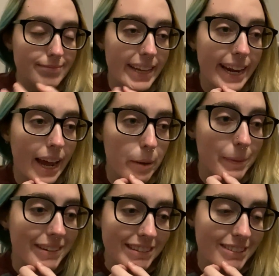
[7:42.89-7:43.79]
It
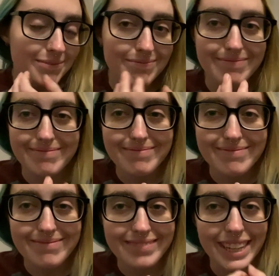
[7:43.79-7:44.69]
happened.
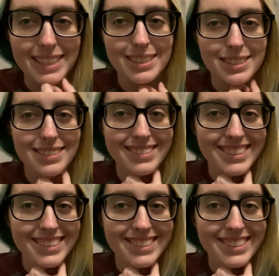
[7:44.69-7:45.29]
That's